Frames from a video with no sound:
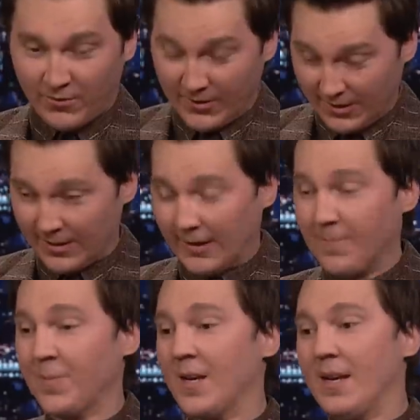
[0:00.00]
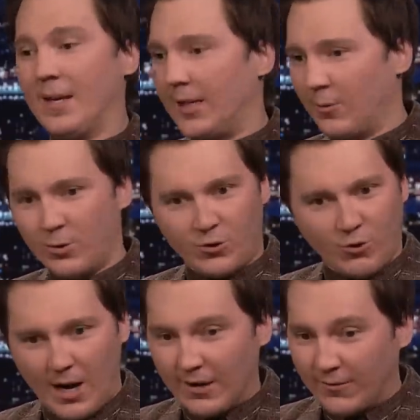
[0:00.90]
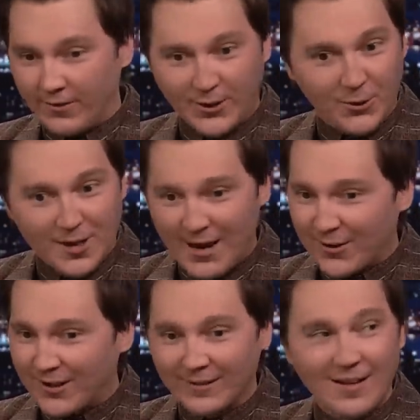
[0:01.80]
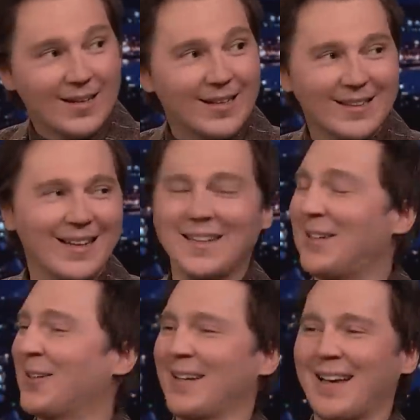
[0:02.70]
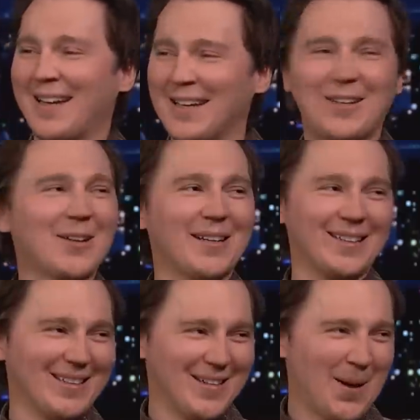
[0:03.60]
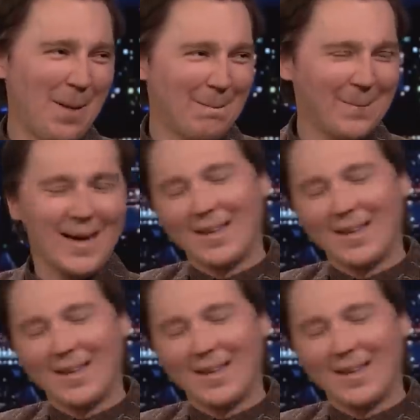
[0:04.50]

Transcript: were visiting, he was trying to figure it out online, and he could, and he couldn't. Yeah, he couldn't.